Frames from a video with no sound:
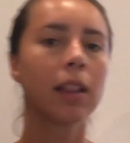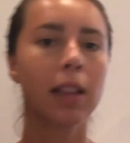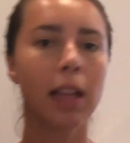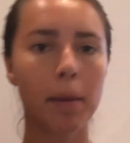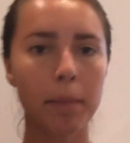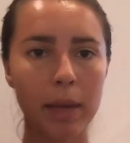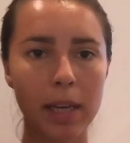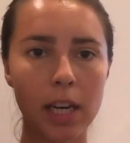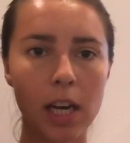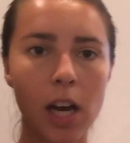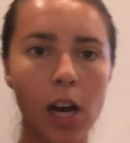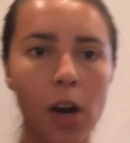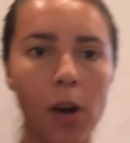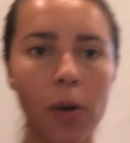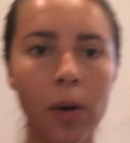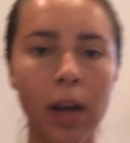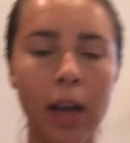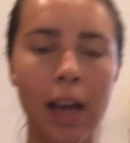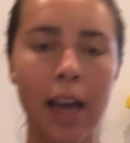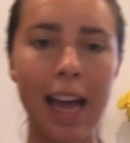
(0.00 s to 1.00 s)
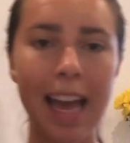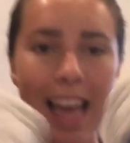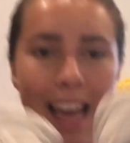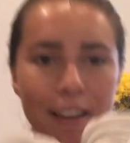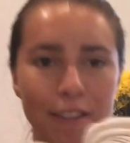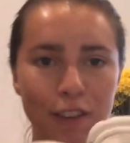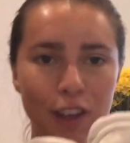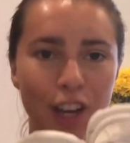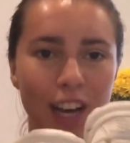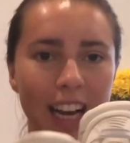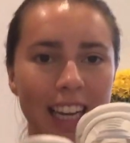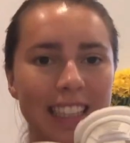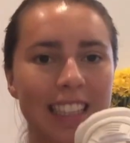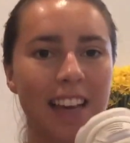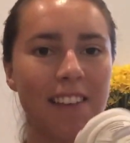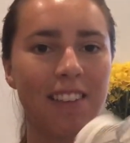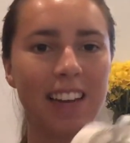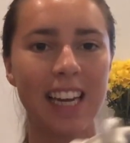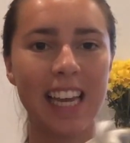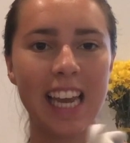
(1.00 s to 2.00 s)
Let me know if you guys
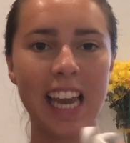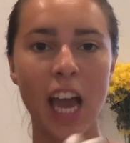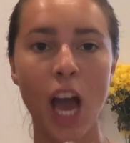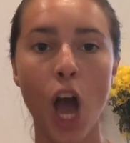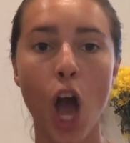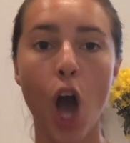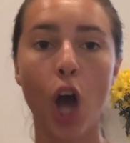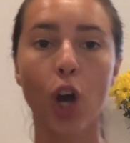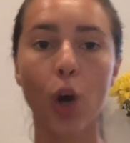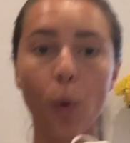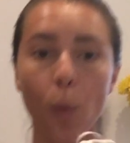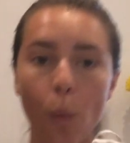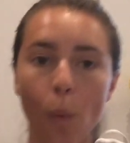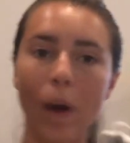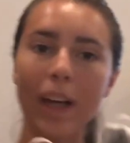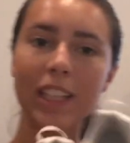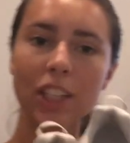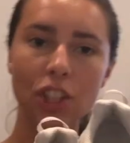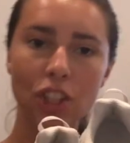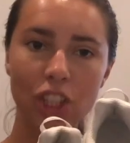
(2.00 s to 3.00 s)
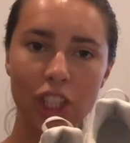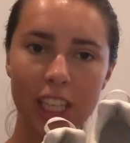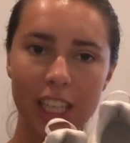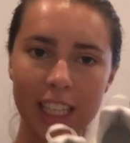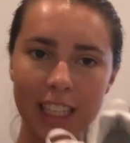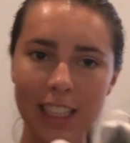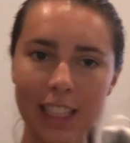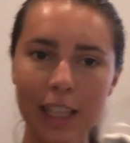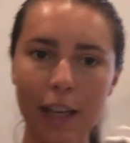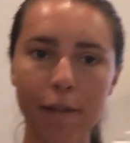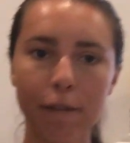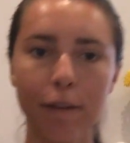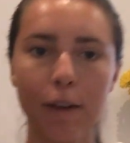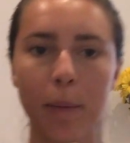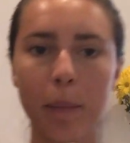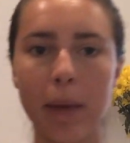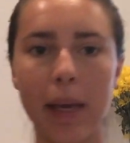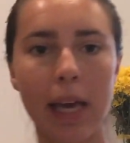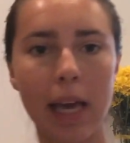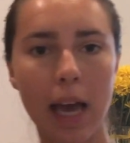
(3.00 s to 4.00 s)
have any questions for
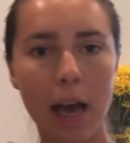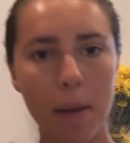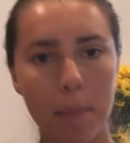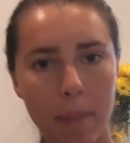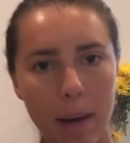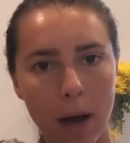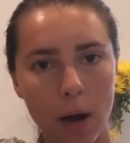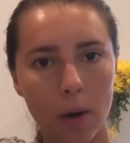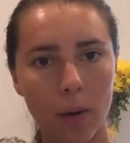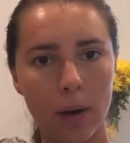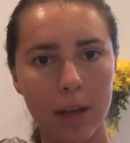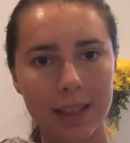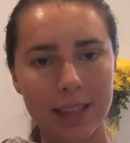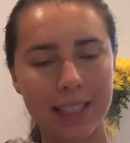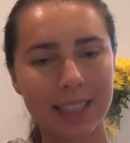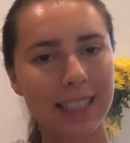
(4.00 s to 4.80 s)
me about the